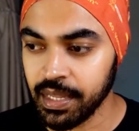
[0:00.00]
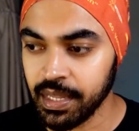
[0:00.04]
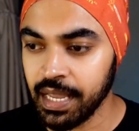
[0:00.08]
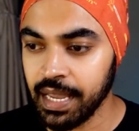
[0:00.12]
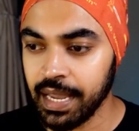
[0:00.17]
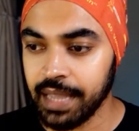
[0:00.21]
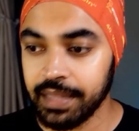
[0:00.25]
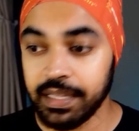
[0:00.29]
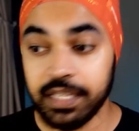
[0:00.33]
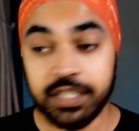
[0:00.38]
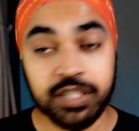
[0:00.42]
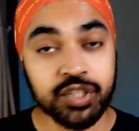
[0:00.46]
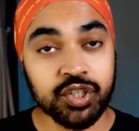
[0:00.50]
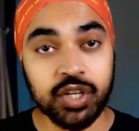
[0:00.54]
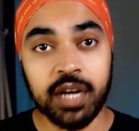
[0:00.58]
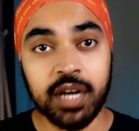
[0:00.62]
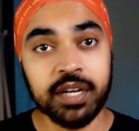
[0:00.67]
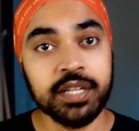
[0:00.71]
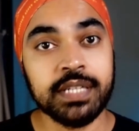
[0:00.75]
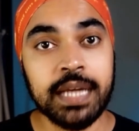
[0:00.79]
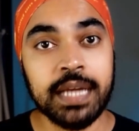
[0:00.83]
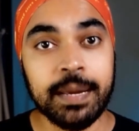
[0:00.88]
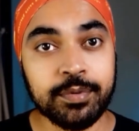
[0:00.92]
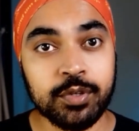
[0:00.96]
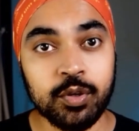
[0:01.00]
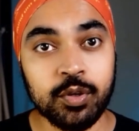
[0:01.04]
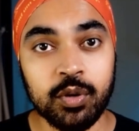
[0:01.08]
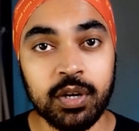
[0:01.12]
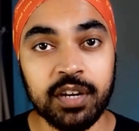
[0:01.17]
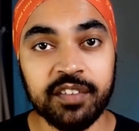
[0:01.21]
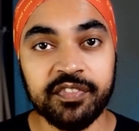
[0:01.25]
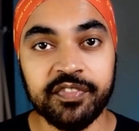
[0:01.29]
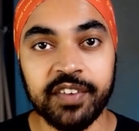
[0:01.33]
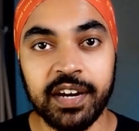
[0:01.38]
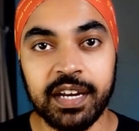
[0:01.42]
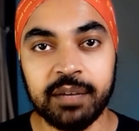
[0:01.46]
This chart is
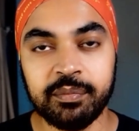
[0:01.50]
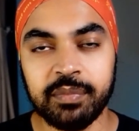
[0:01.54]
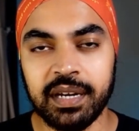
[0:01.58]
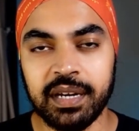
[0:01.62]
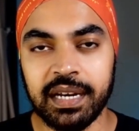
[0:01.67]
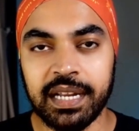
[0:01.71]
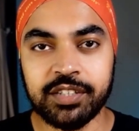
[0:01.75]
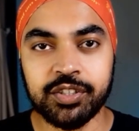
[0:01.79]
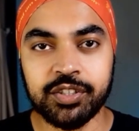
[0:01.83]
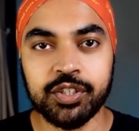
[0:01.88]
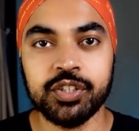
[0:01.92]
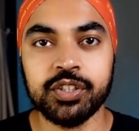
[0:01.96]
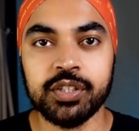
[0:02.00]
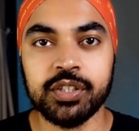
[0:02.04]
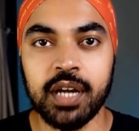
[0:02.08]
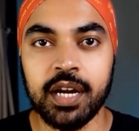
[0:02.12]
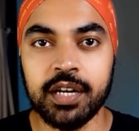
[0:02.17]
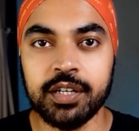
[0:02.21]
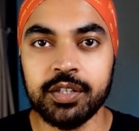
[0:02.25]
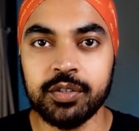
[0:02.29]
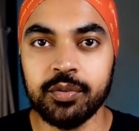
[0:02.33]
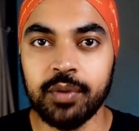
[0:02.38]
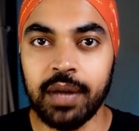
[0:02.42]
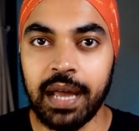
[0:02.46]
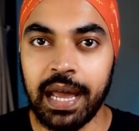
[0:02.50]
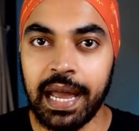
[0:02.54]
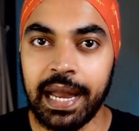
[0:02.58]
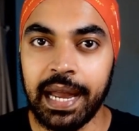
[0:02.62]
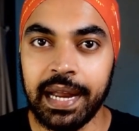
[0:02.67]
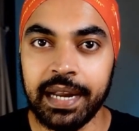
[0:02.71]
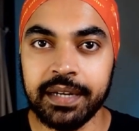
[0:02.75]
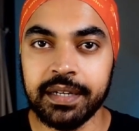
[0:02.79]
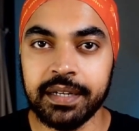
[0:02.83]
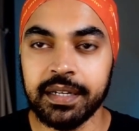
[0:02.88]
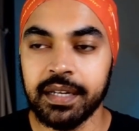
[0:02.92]
absolutely fine, but let's just start to add